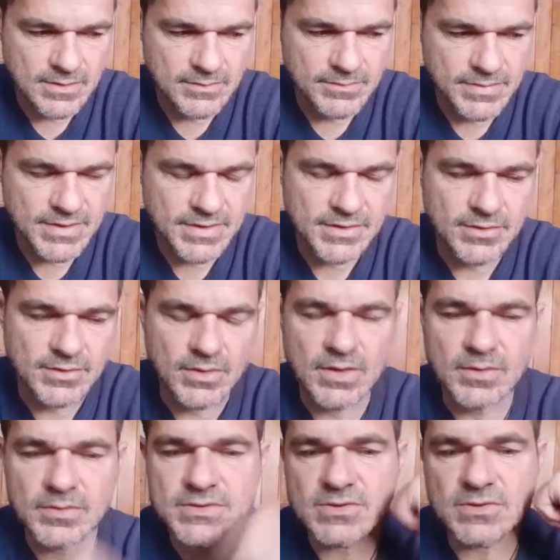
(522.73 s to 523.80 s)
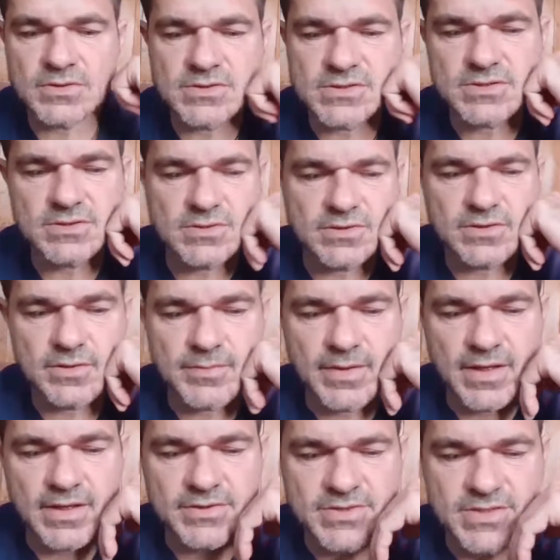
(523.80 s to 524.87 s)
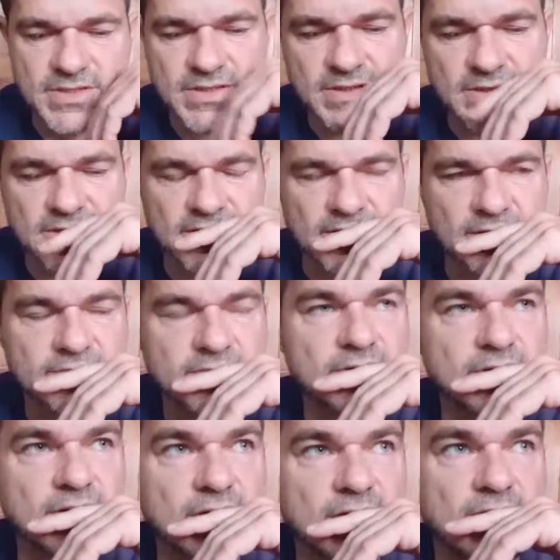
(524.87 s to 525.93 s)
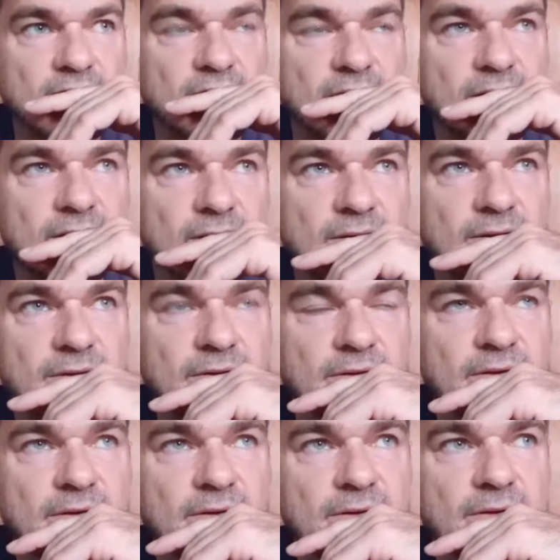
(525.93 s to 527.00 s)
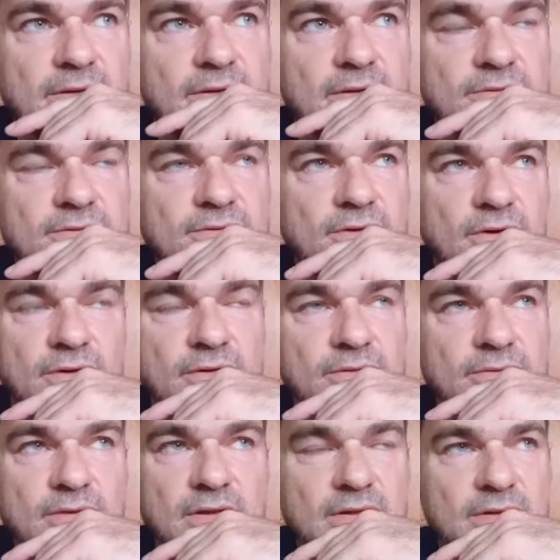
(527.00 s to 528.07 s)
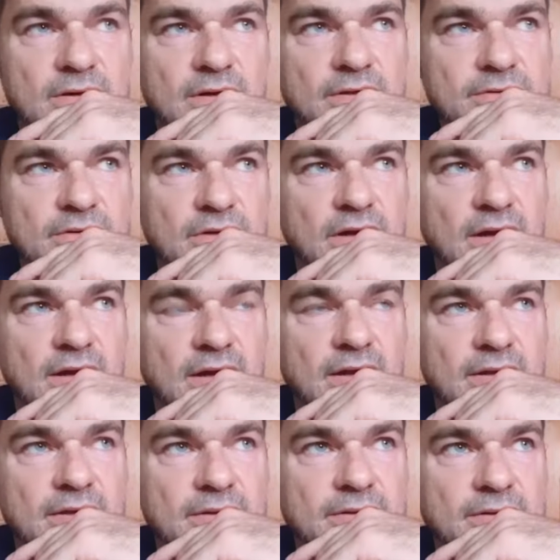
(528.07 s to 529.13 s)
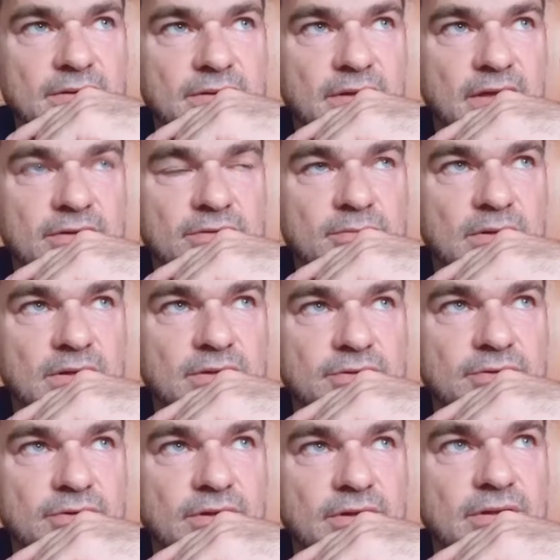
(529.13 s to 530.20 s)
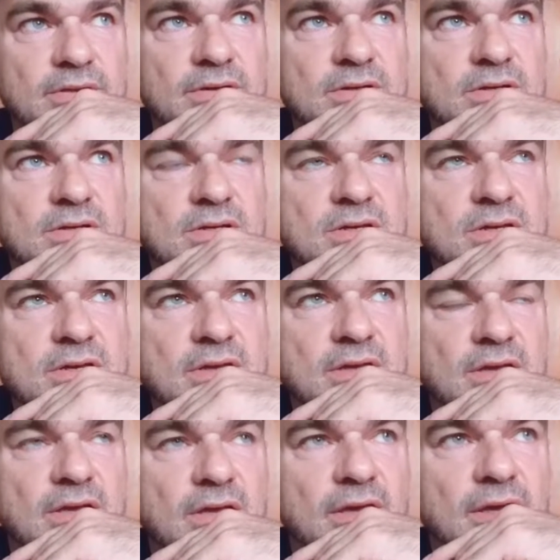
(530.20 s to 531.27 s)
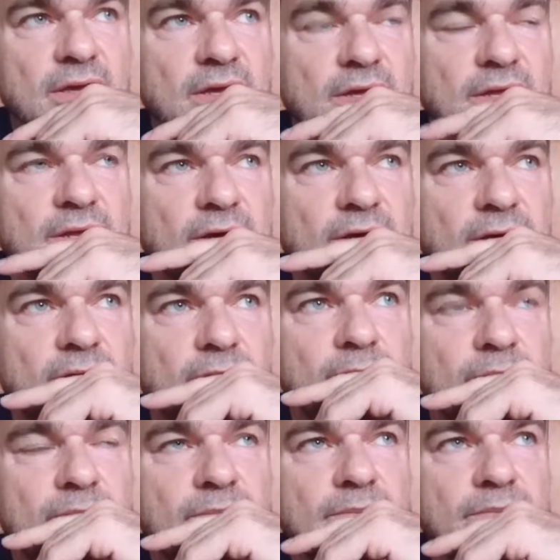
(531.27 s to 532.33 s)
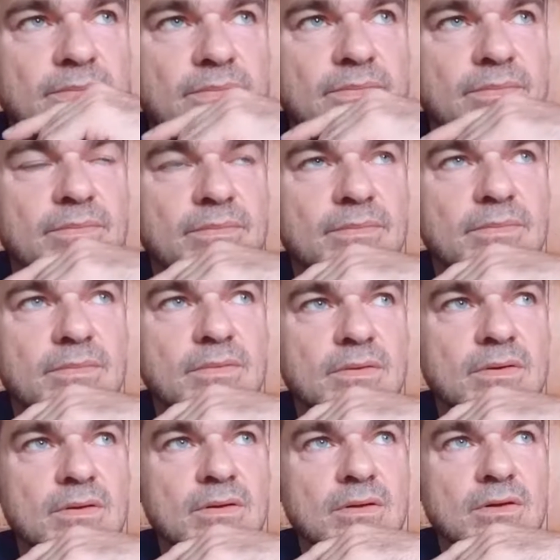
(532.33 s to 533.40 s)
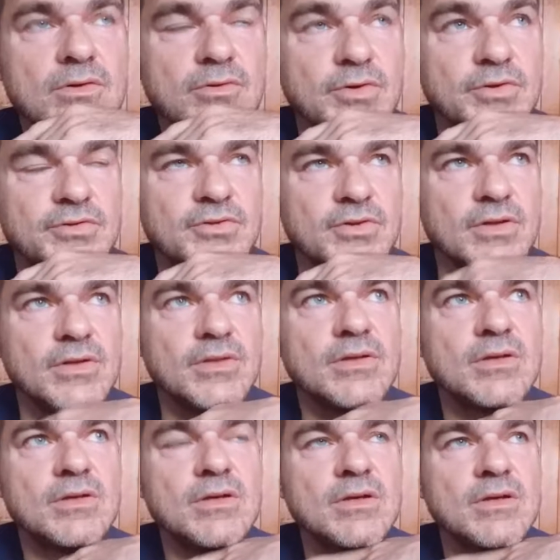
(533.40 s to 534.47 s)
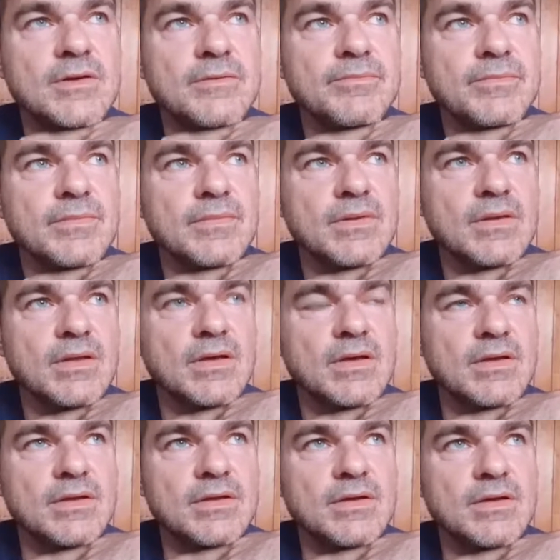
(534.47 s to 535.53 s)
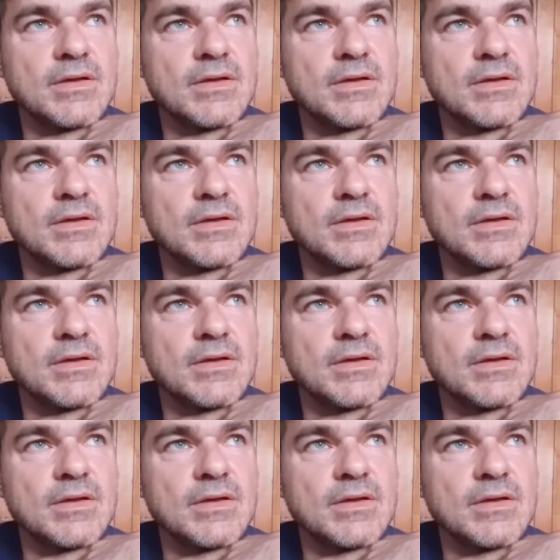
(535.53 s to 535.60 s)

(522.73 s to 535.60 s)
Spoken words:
But I was talking to the manager here yesterday, and John, really nice guy, ex-military, and Christian, and